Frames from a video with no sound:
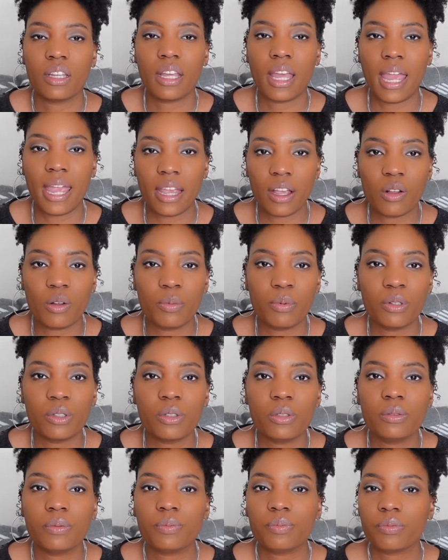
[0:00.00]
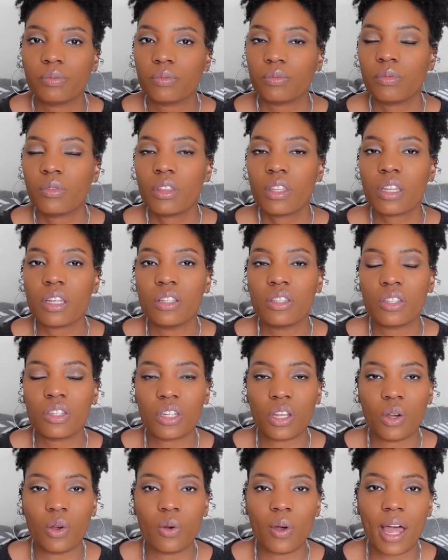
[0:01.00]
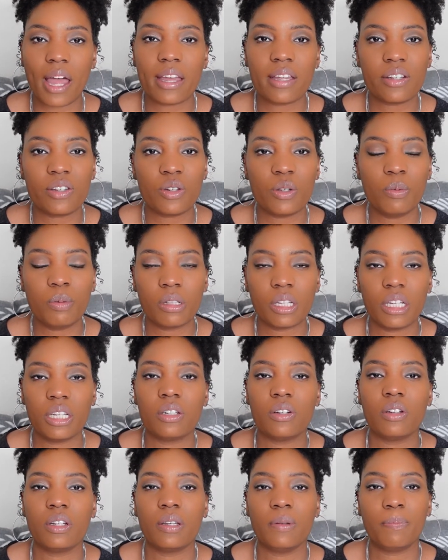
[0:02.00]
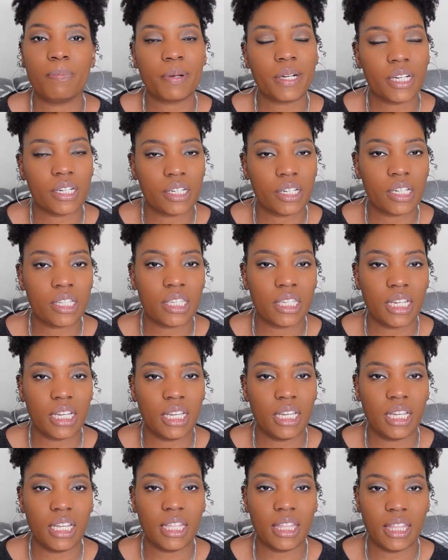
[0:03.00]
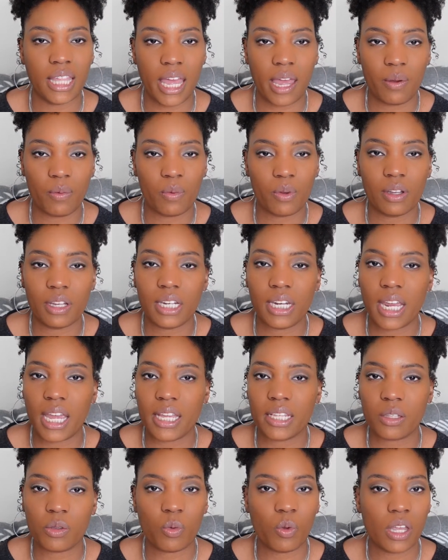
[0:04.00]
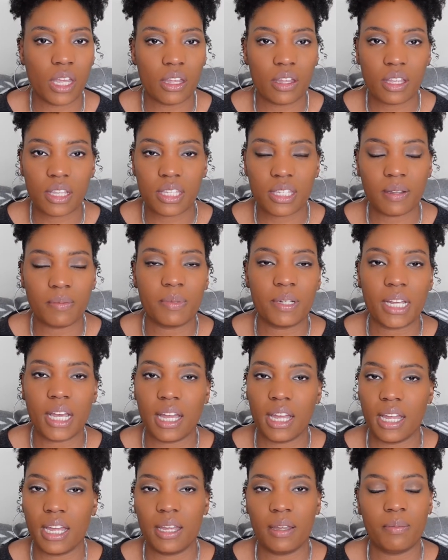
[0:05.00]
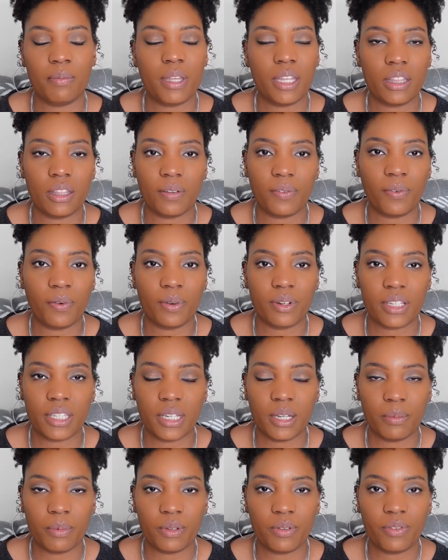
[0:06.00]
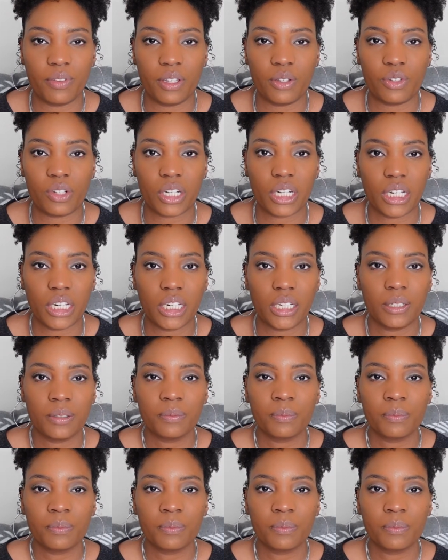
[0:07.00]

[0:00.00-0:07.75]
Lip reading: ankle boot. So I do plan on purchasing that one as well sometime in the foreseeable future.